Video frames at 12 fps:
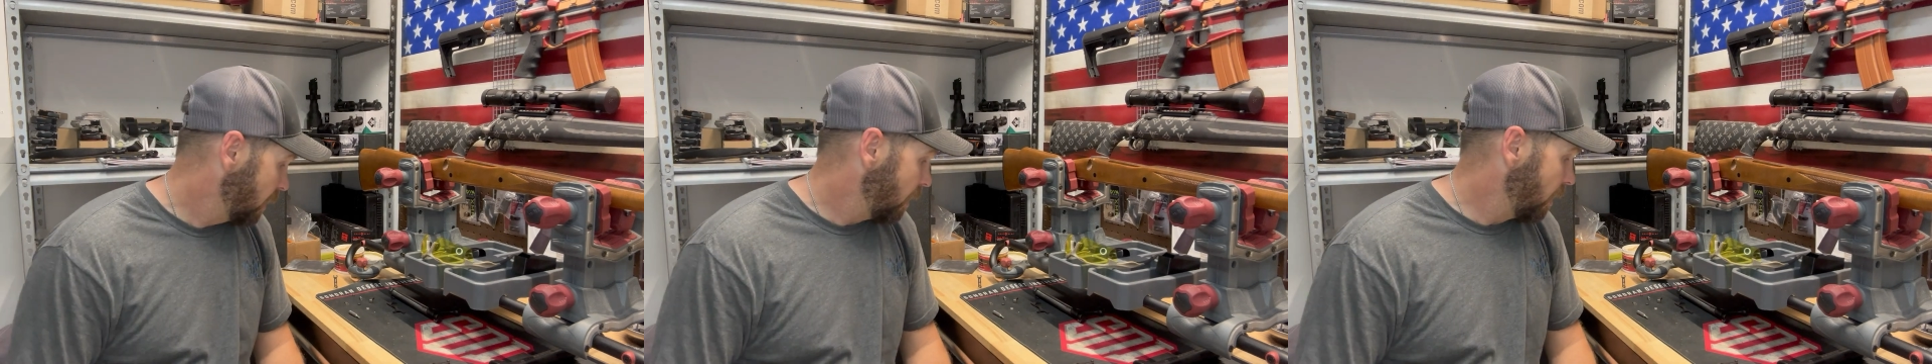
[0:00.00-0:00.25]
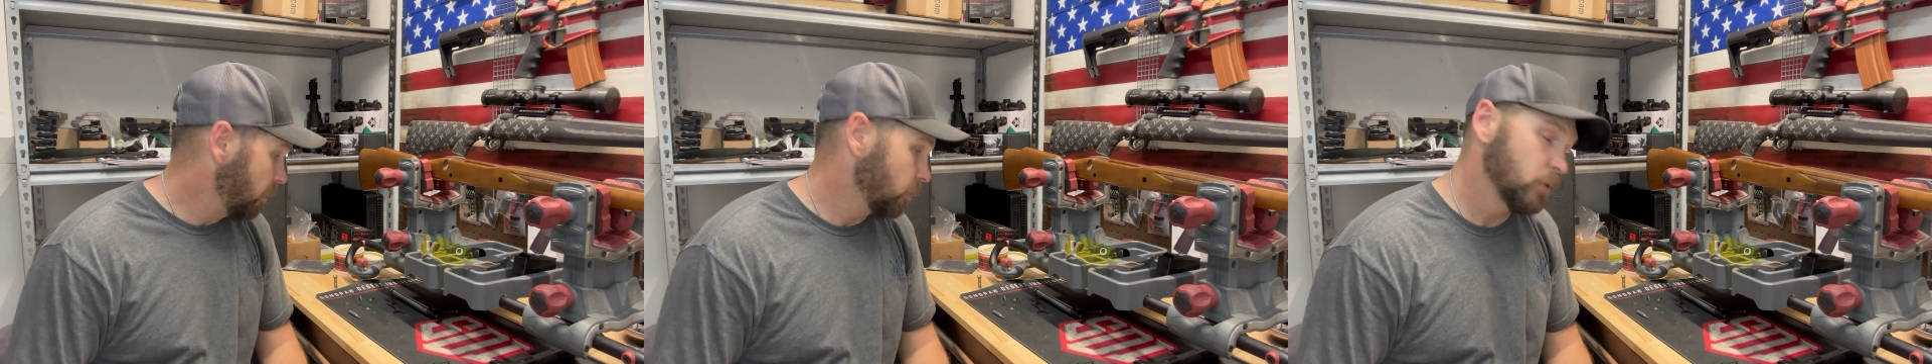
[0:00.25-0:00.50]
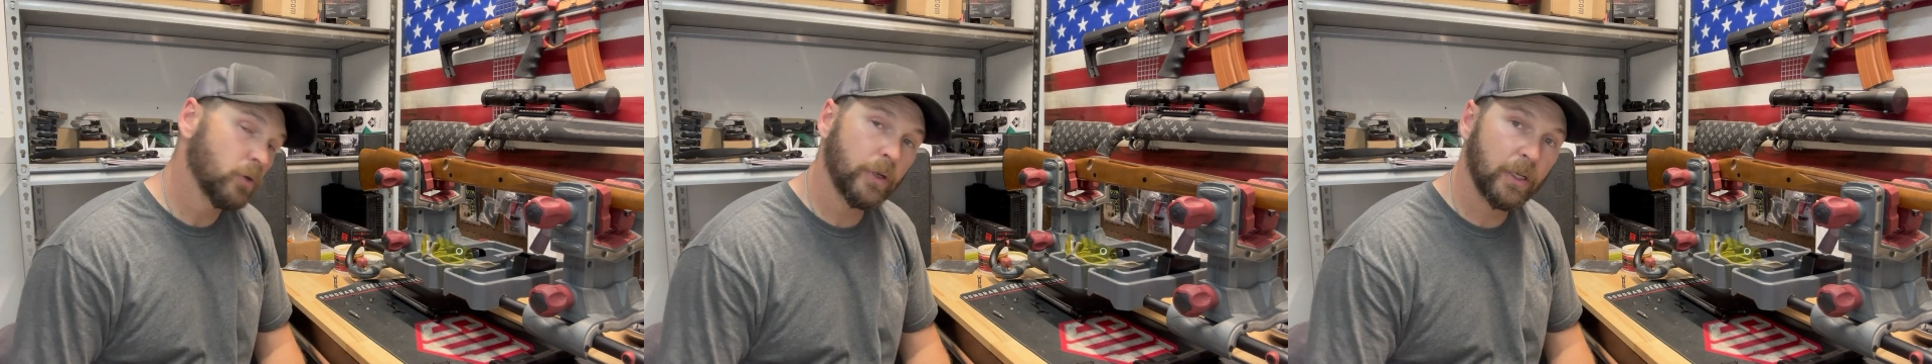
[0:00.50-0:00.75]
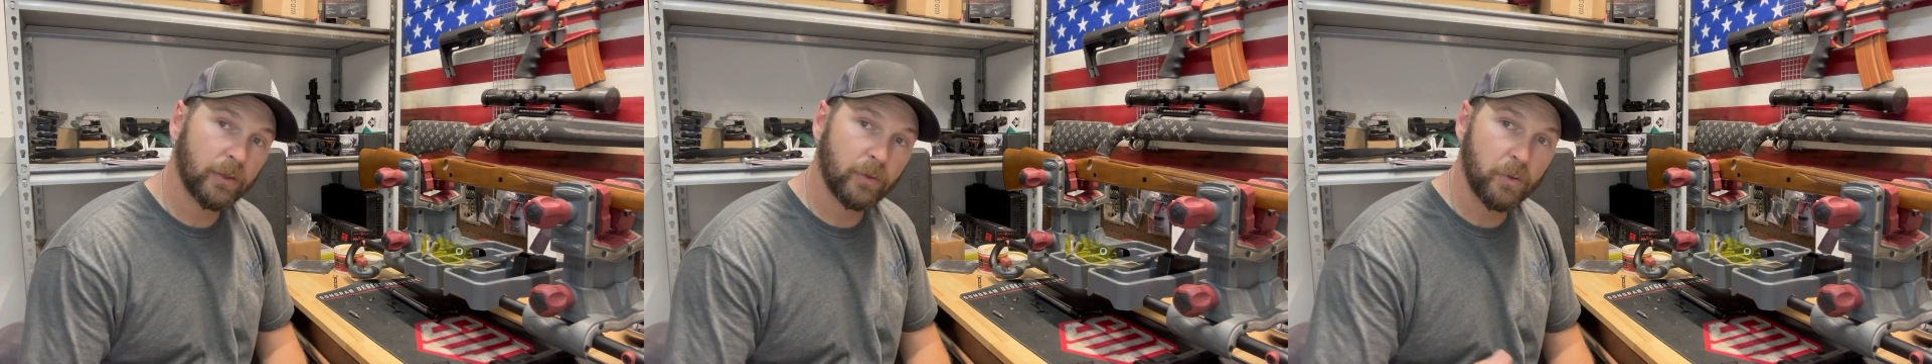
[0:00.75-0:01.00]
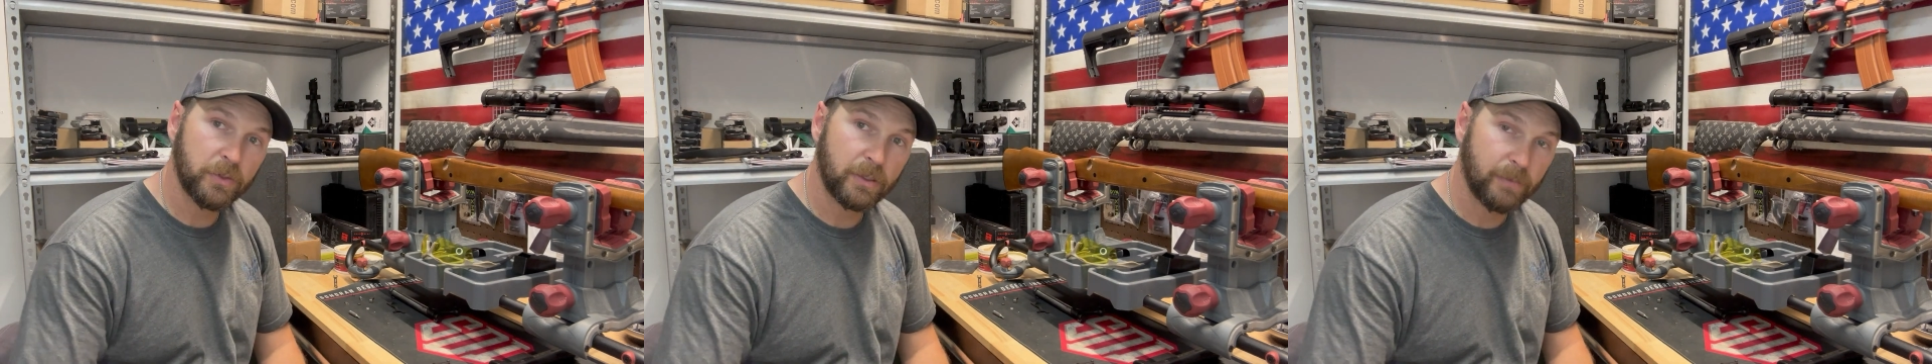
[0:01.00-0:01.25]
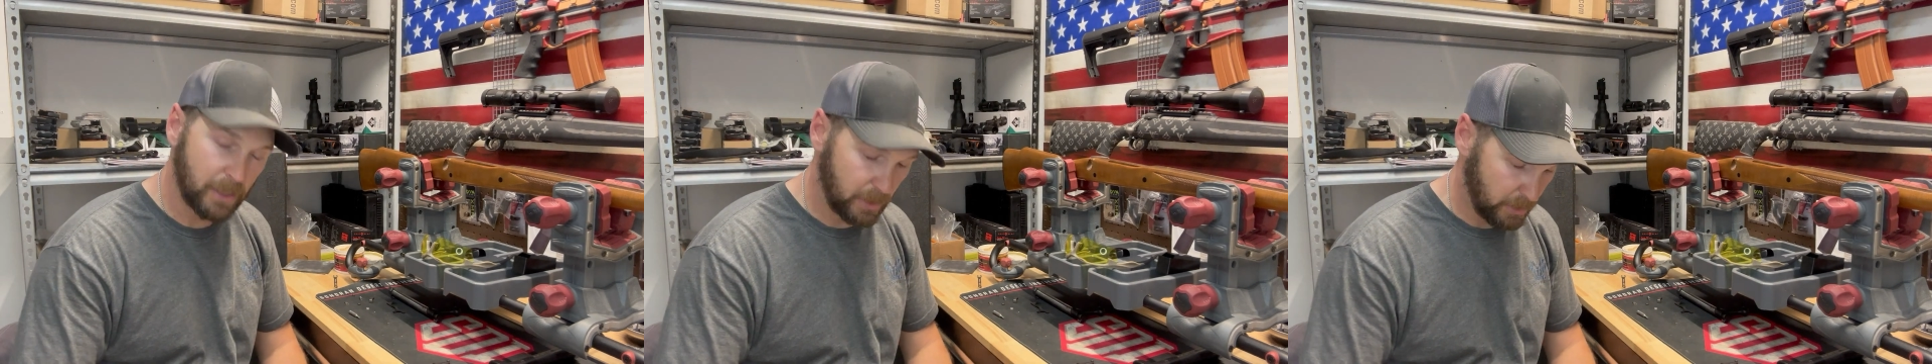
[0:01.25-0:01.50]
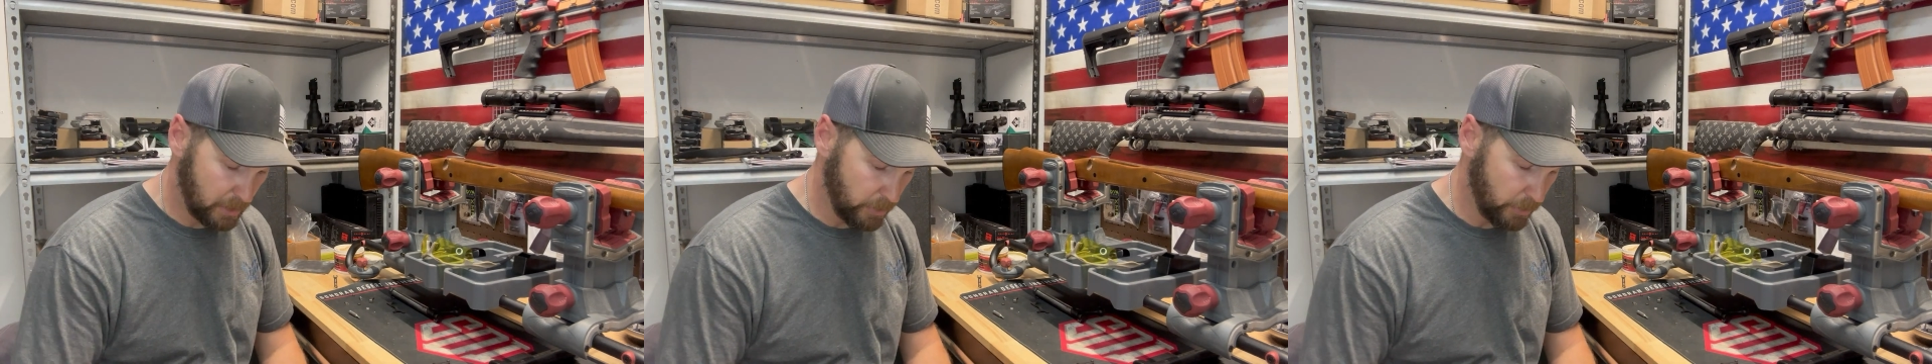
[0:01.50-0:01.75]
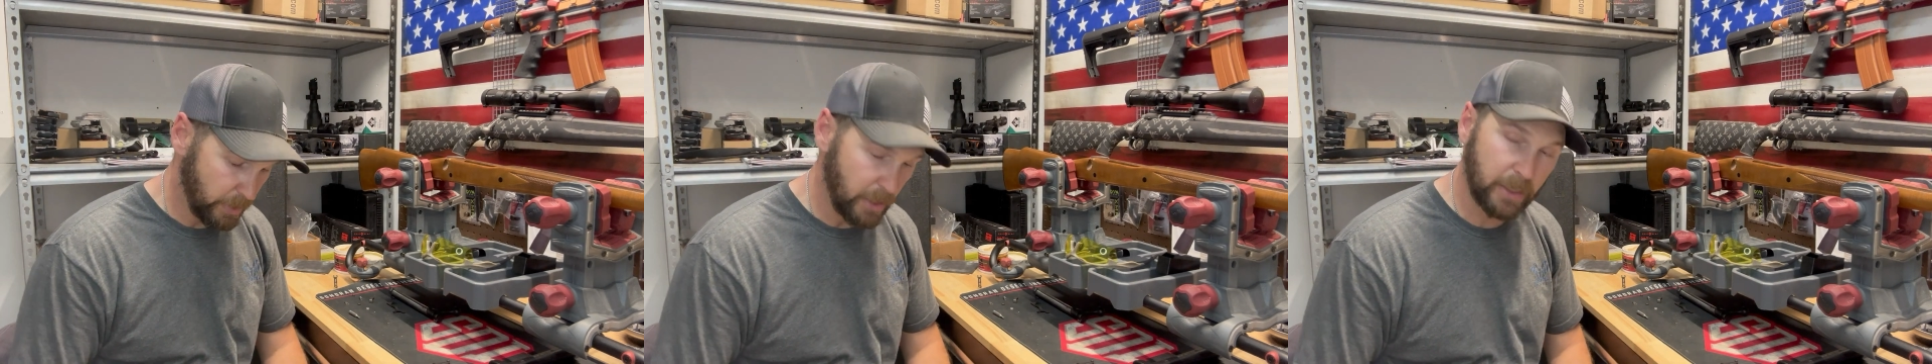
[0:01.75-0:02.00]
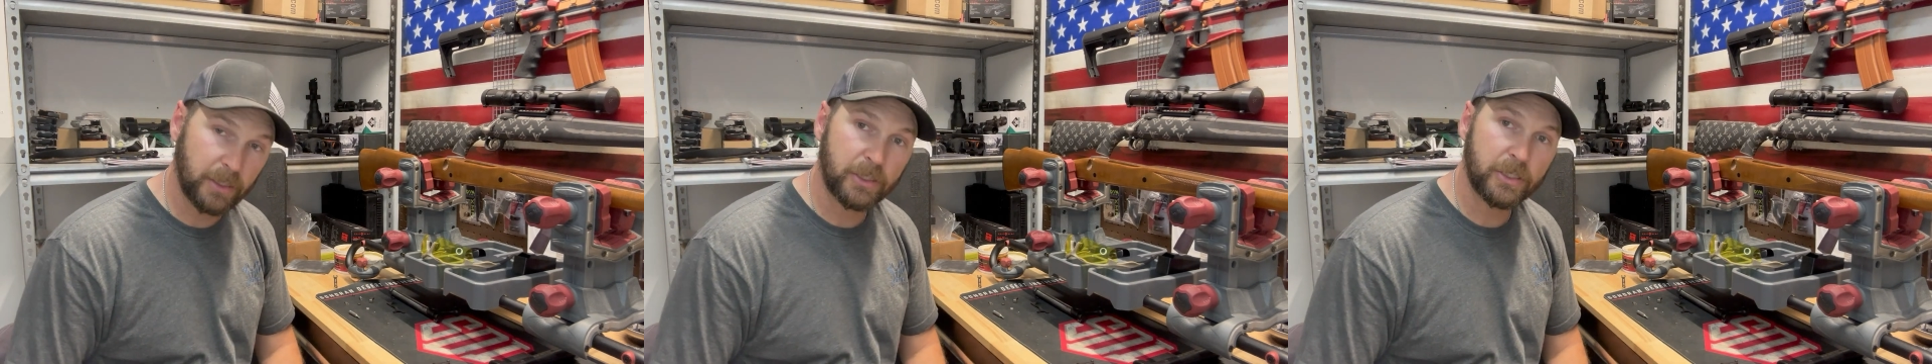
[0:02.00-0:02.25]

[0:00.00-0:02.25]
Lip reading: I'm going to go ahead and throw this thing back together and